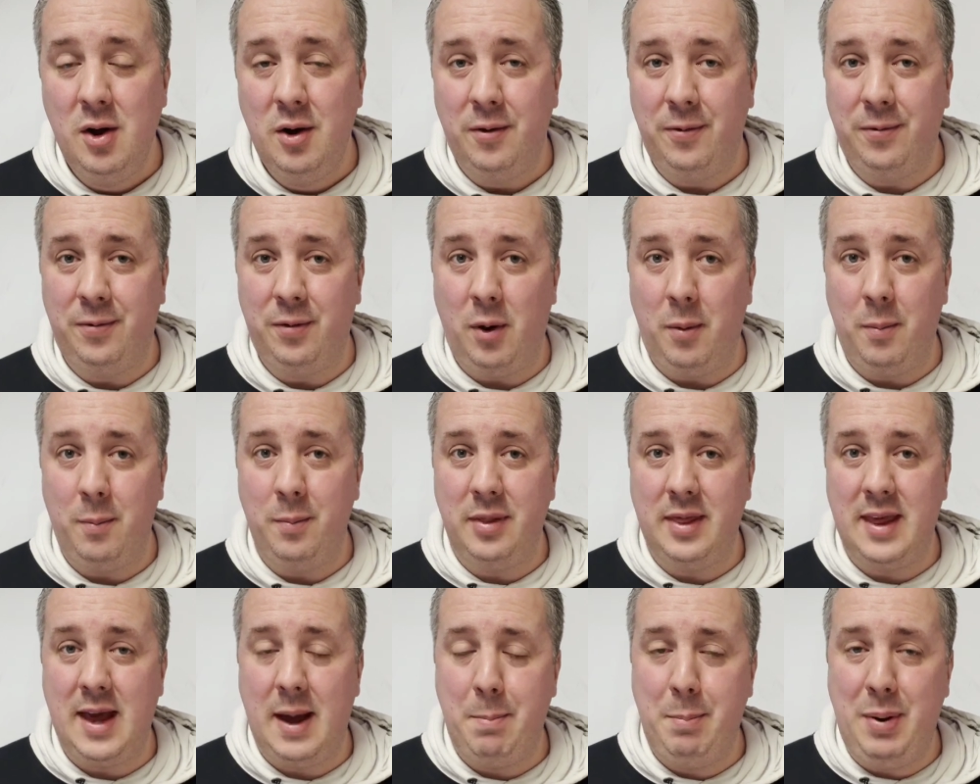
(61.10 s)

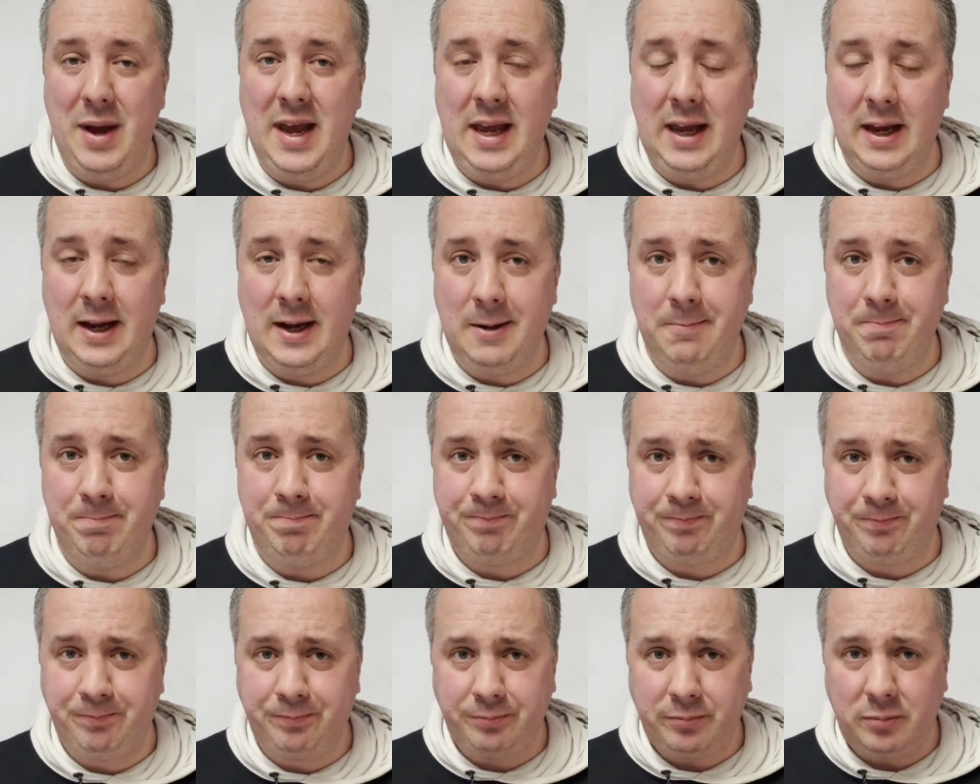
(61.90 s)
from their peak.
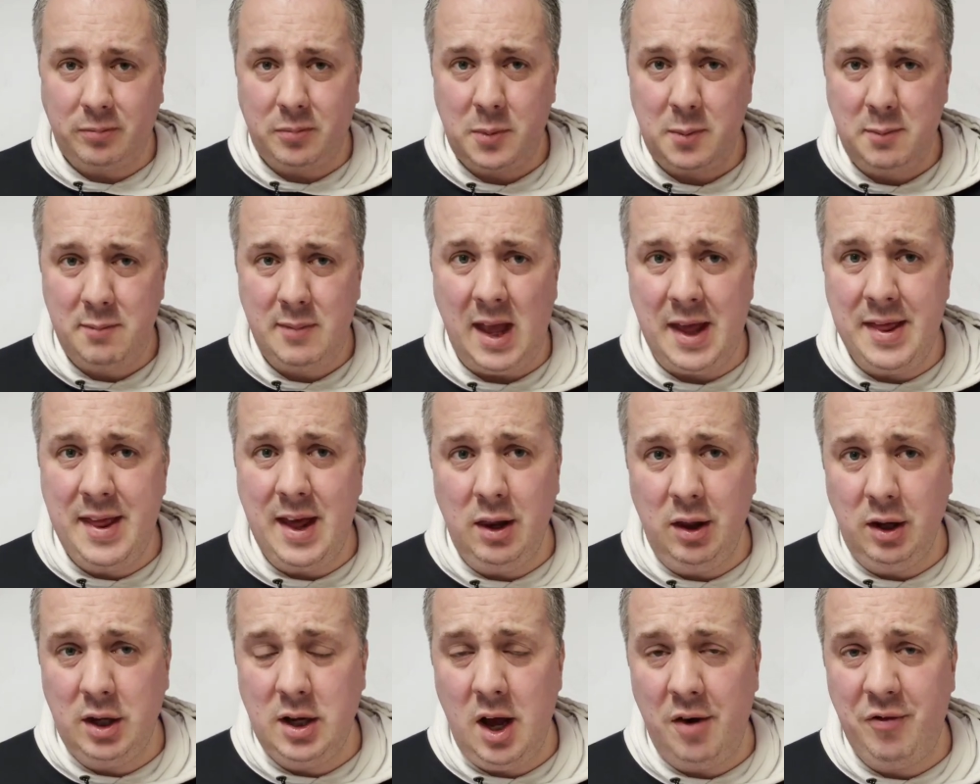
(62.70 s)
Now,
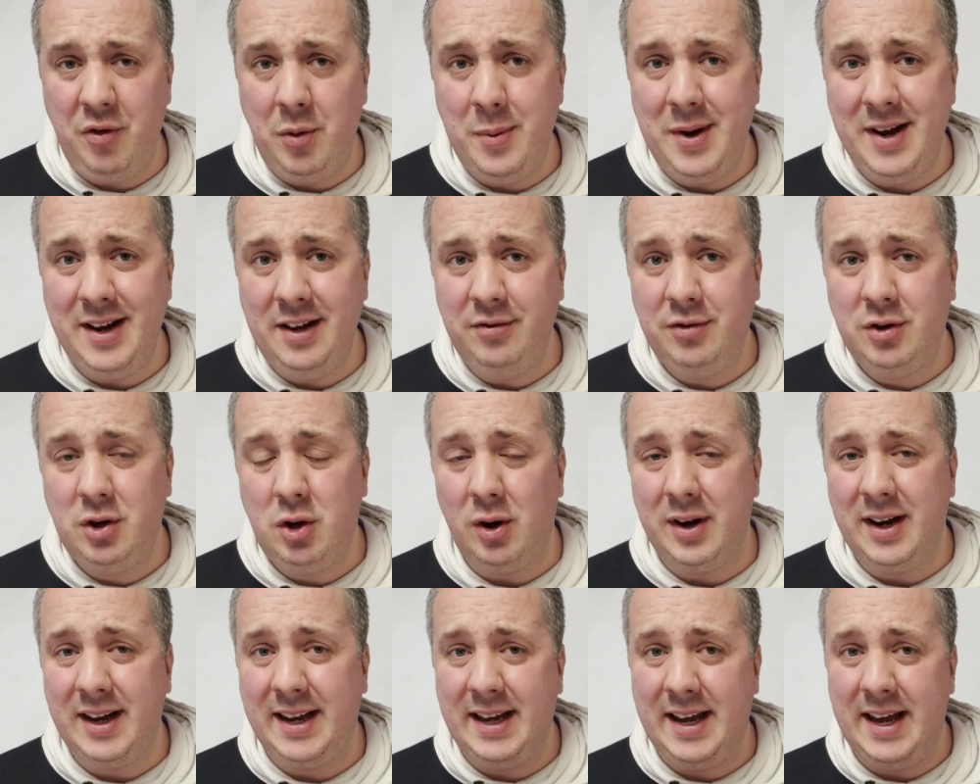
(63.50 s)
the government has
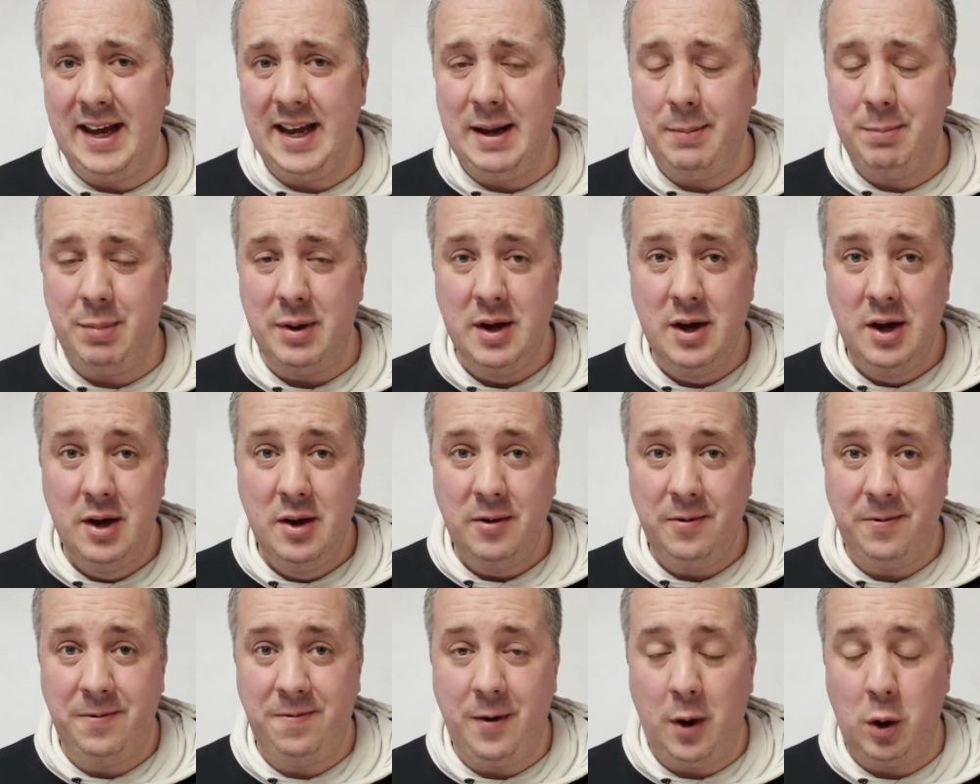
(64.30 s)
got to keep
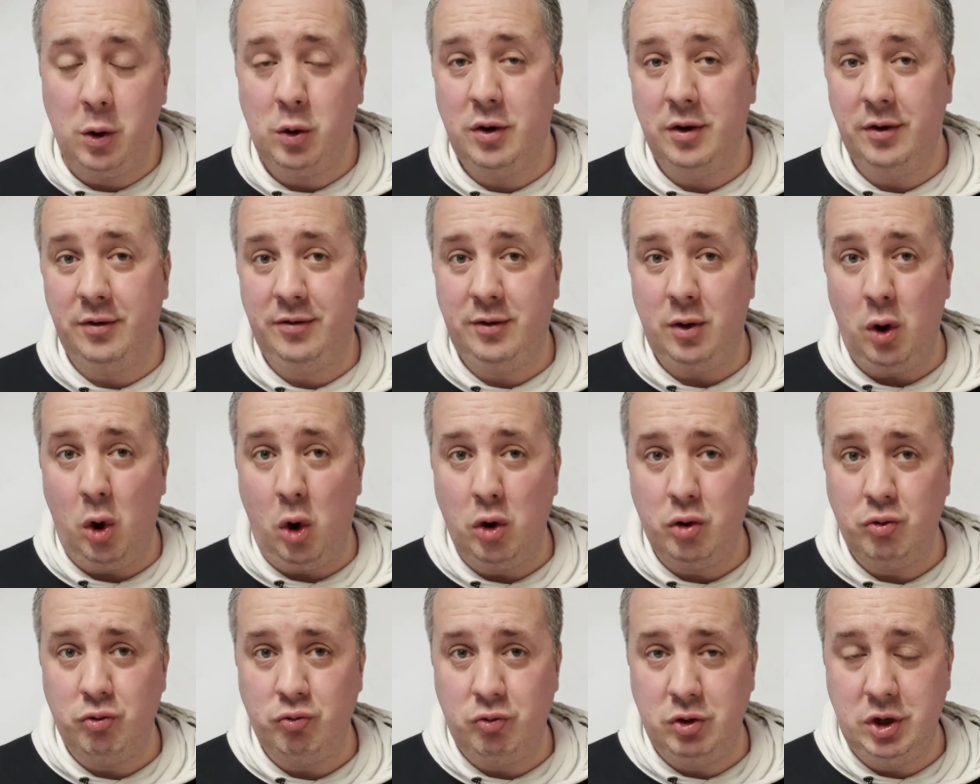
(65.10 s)
focused
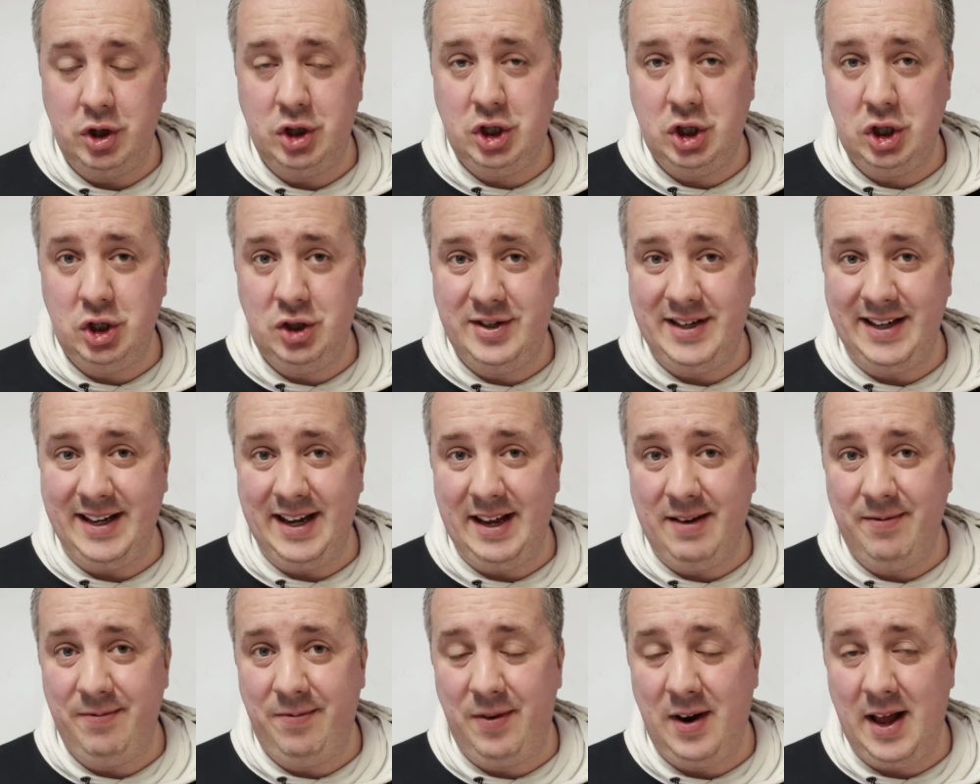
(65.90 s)
on reducing
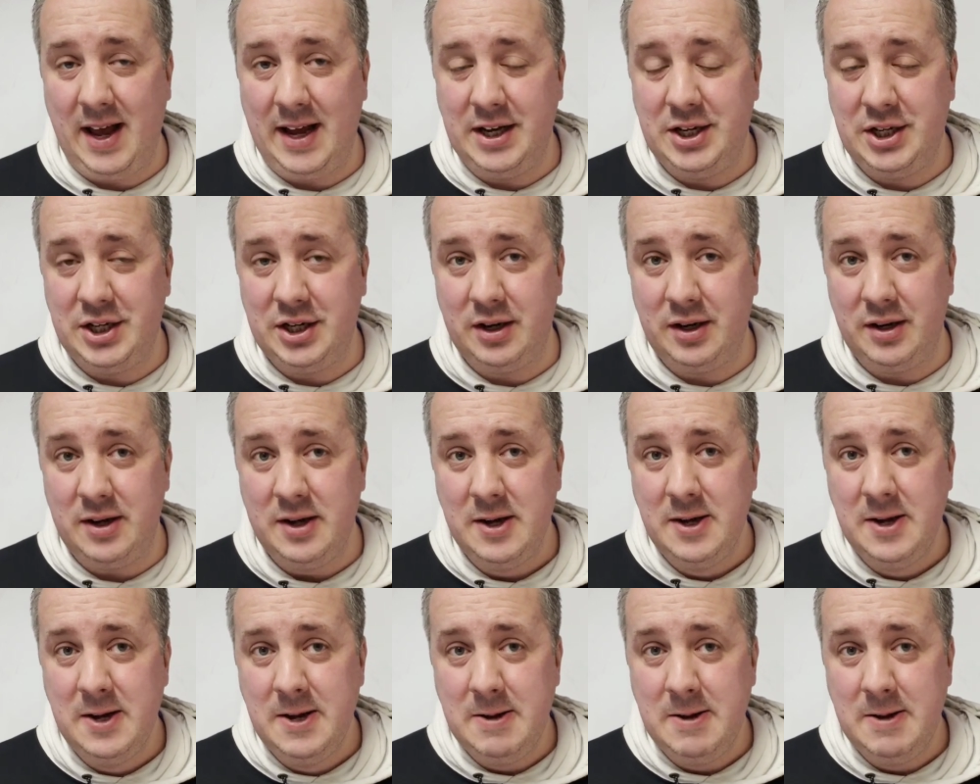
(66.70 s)
inflation,